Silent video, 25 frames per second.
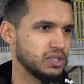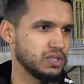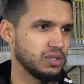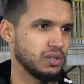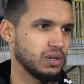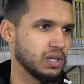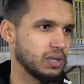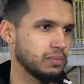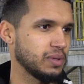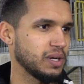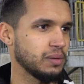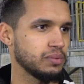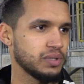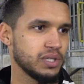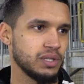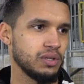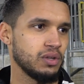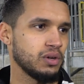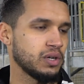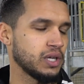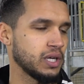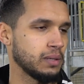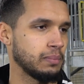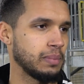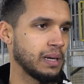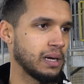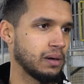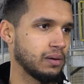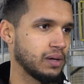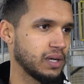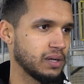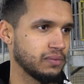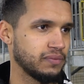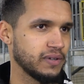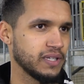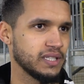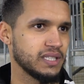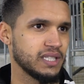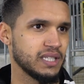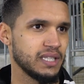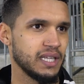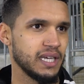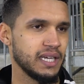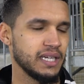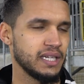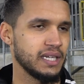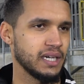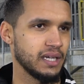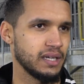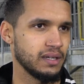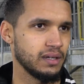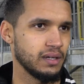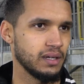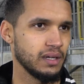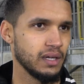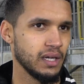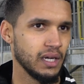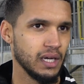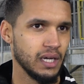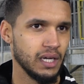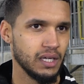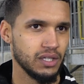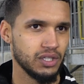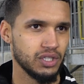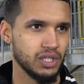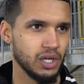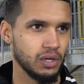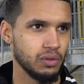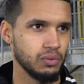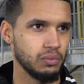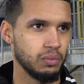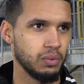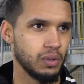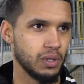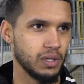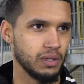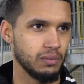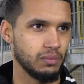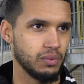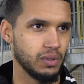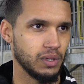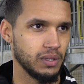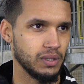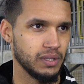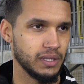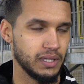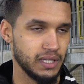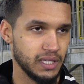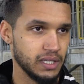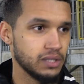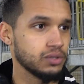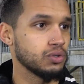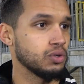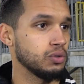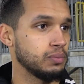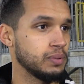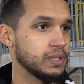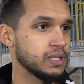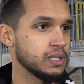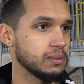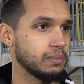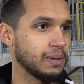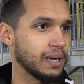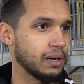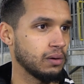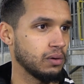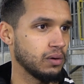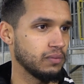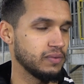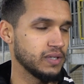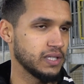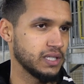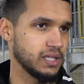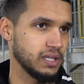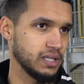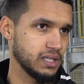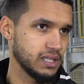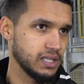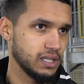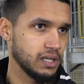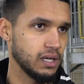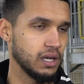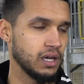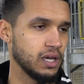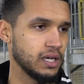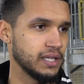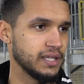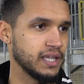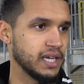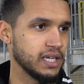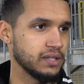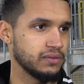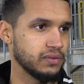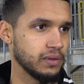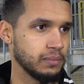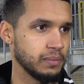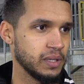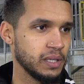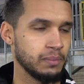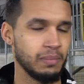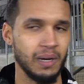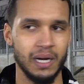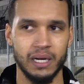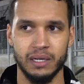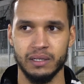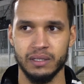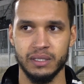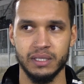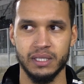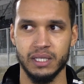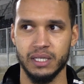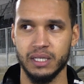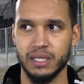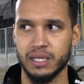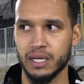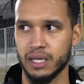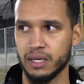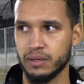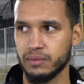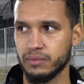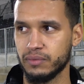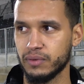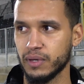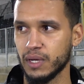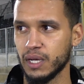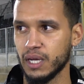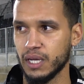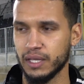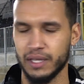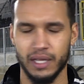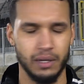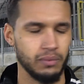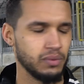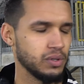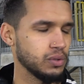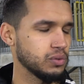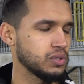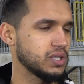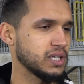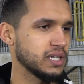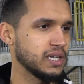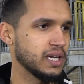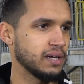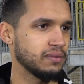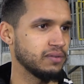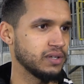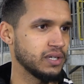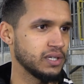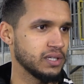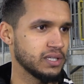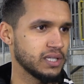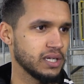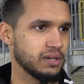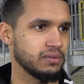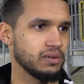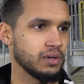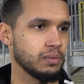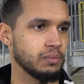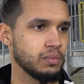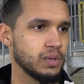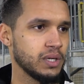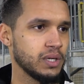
You're not going to be able to knock it about. And I think today kind of showed what this group is about. Obviously, it's still early days for me, but I could see kind of that real togetherness, everyone